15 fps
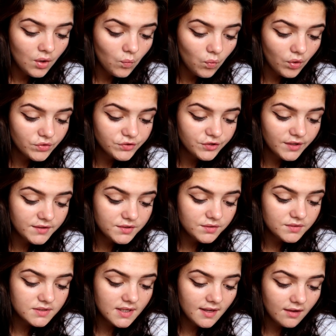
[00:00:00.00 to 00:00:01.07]
What should I
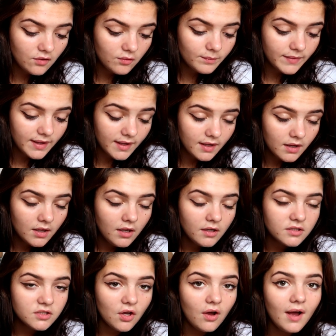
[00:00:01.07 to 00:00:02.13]
do to help me?
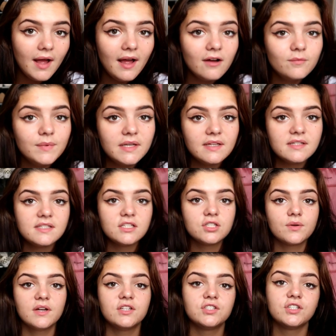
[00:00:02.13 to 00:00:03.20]
So I have been in this
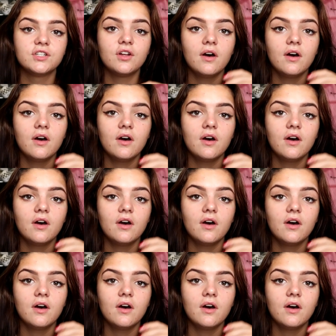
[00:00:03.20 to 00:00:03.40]
situation.